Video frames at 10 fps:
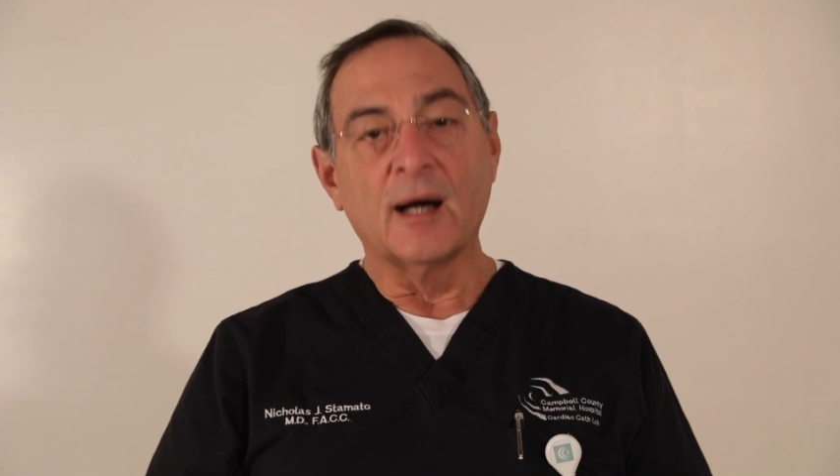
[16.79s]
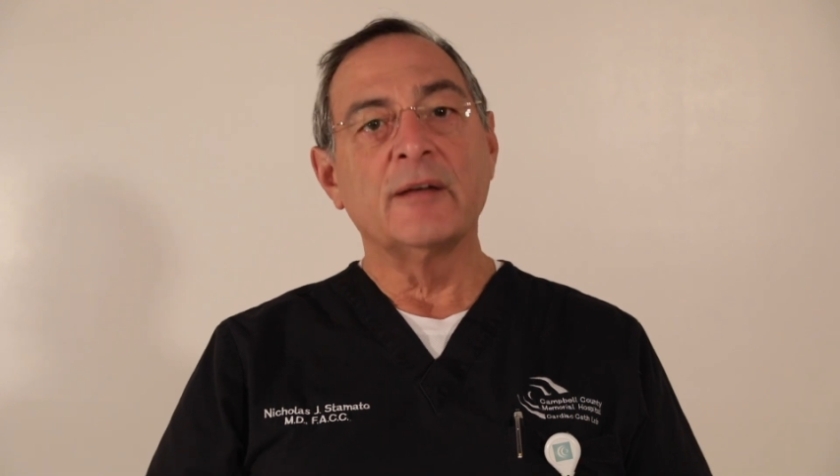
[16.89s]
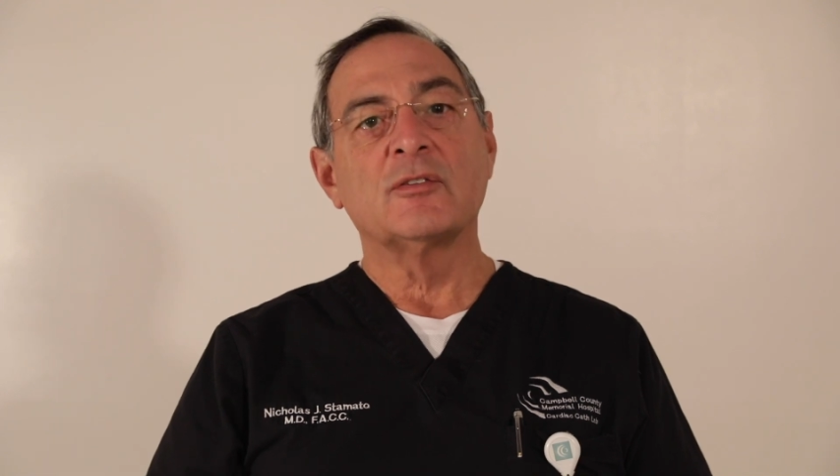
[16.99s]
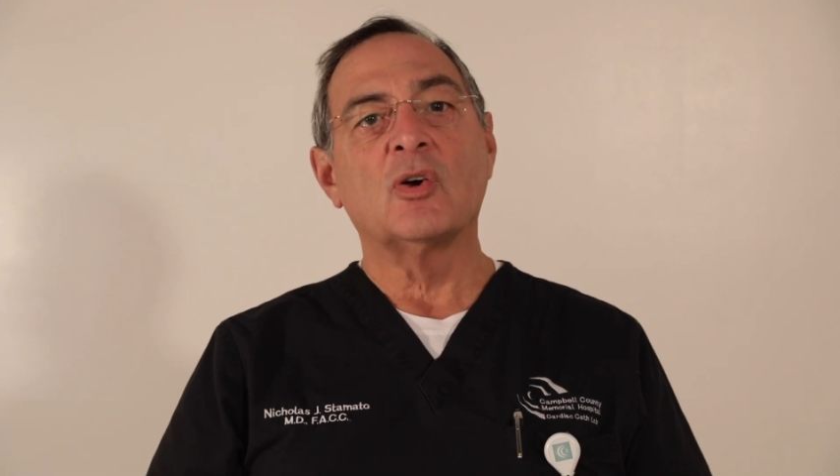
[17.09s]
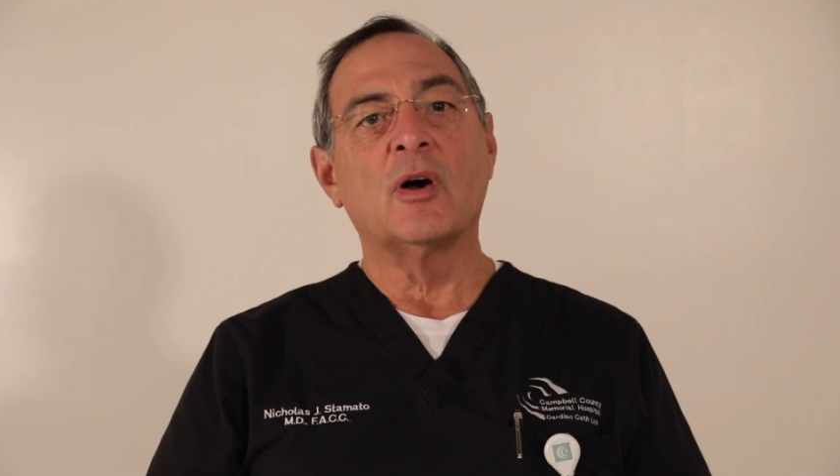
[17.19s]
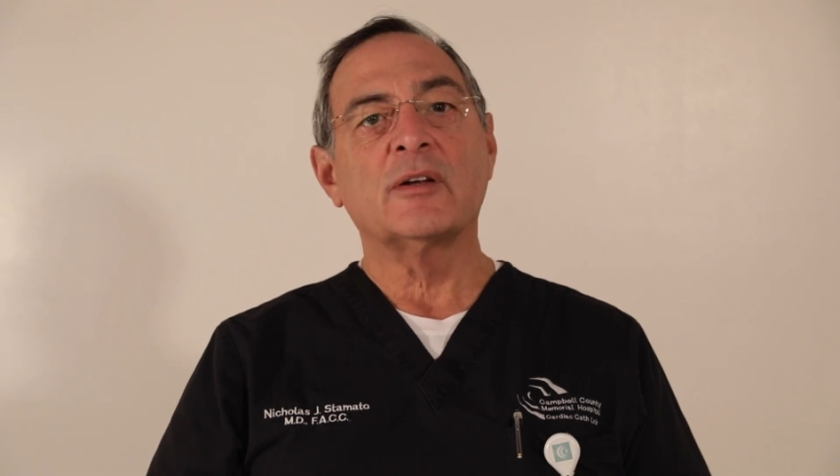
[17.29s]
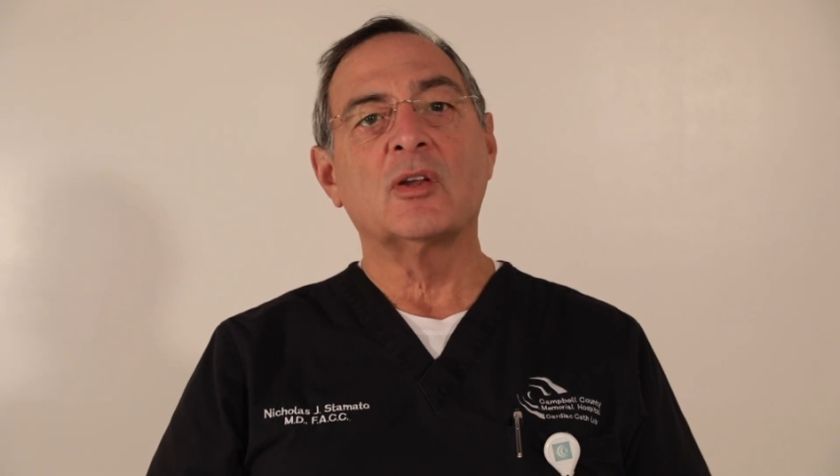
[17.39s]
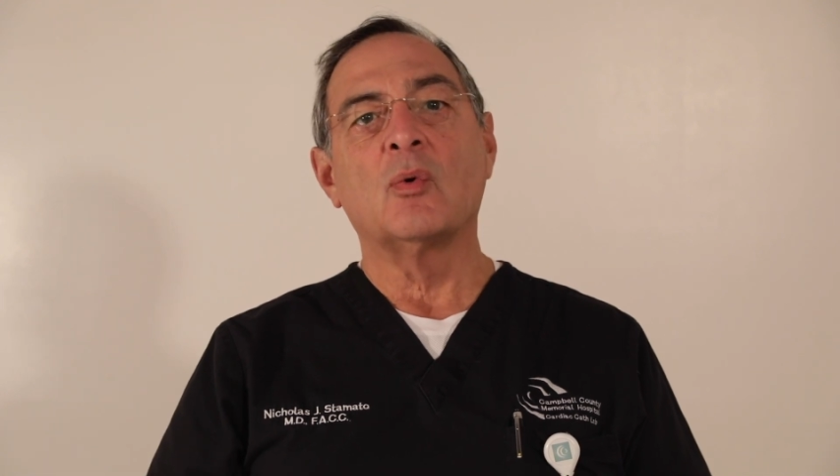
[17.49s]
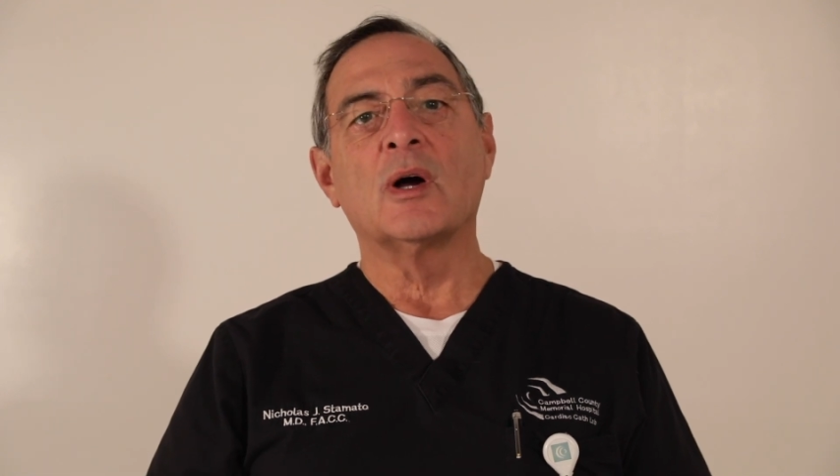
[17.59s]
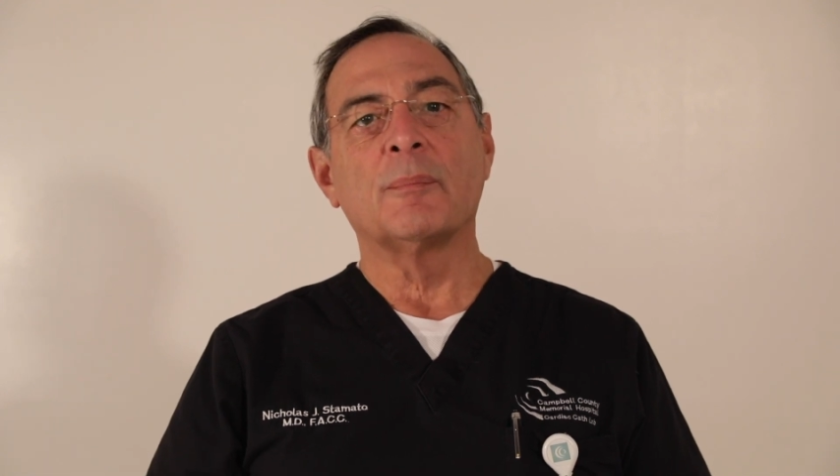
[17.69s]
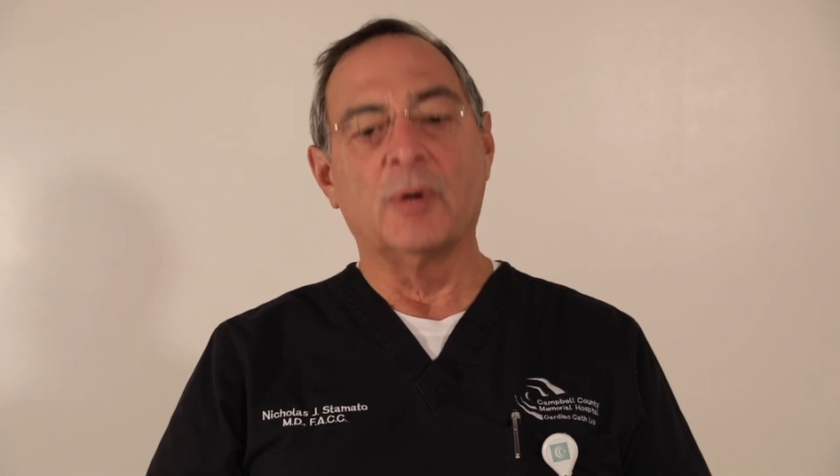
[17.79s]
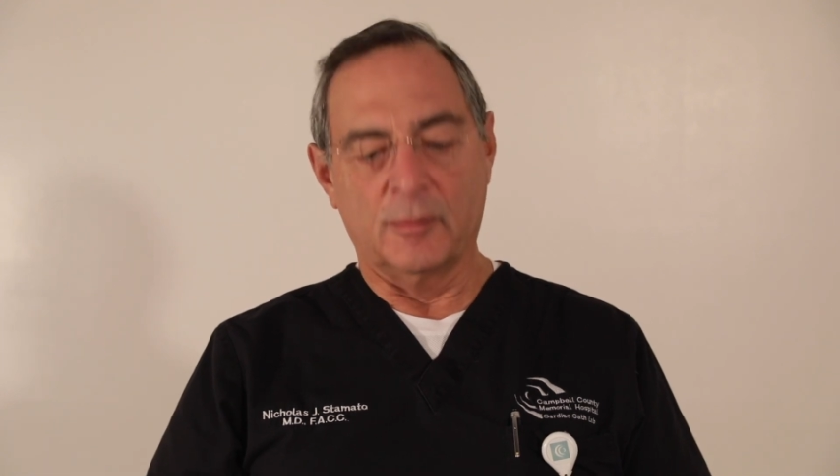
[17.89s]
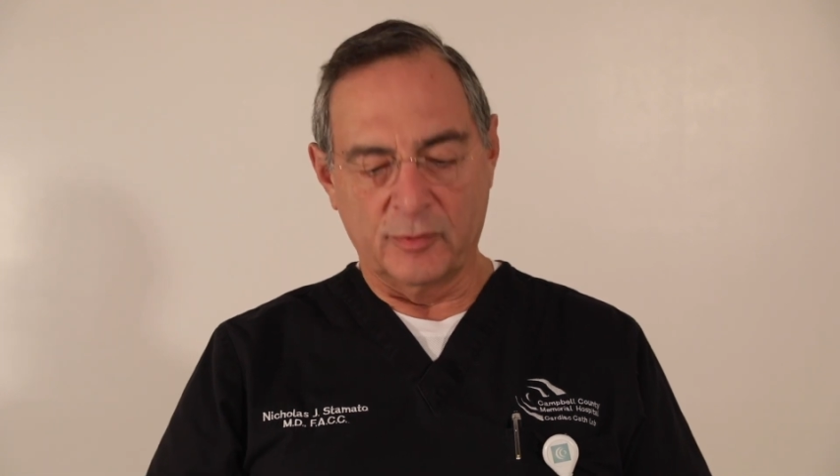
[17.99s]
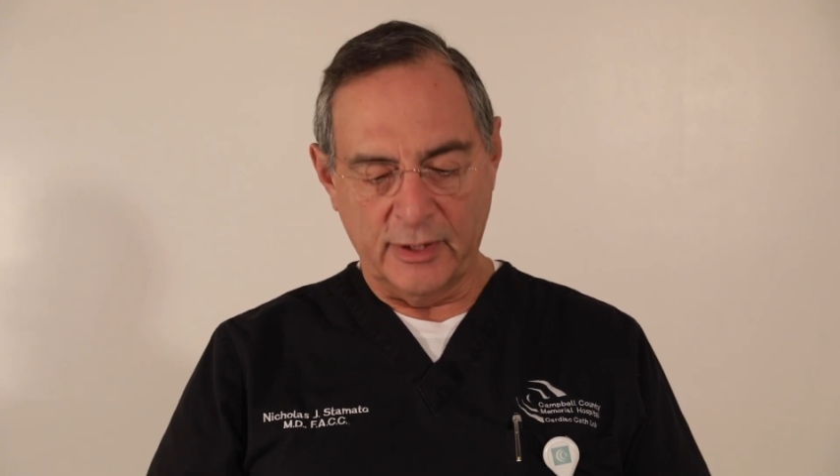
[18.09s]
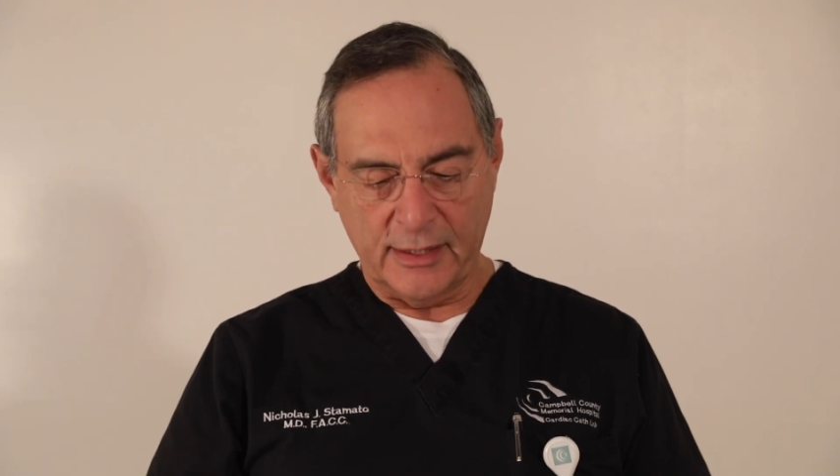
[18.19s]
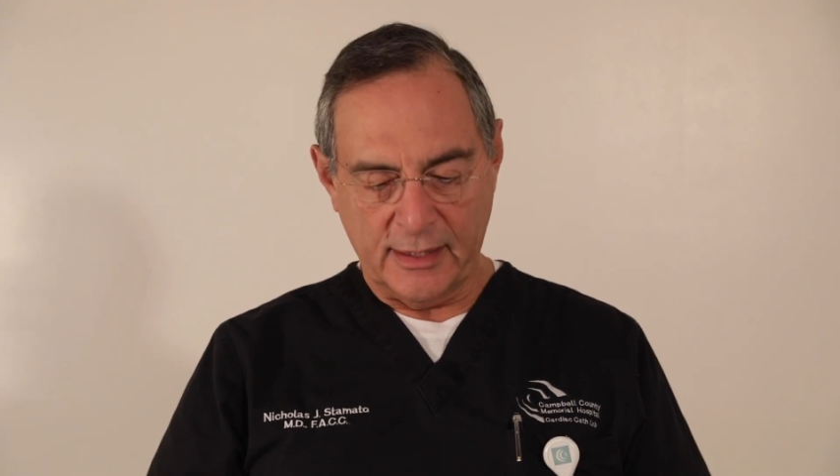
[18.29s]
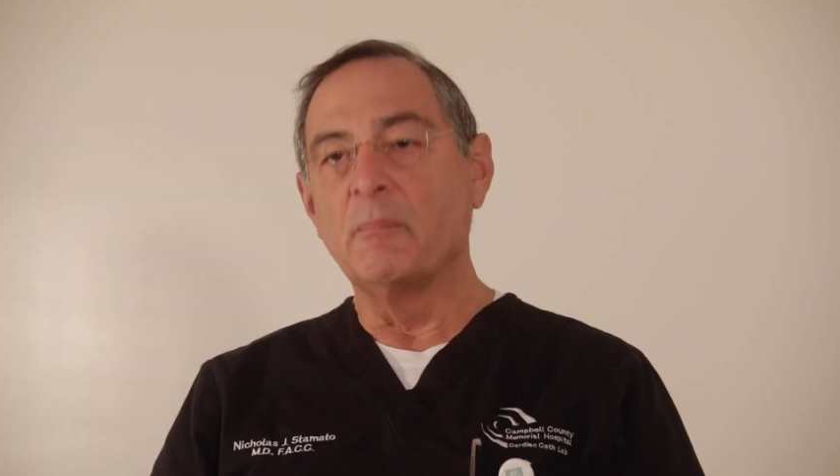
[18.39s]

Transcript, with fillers: I have talked to our public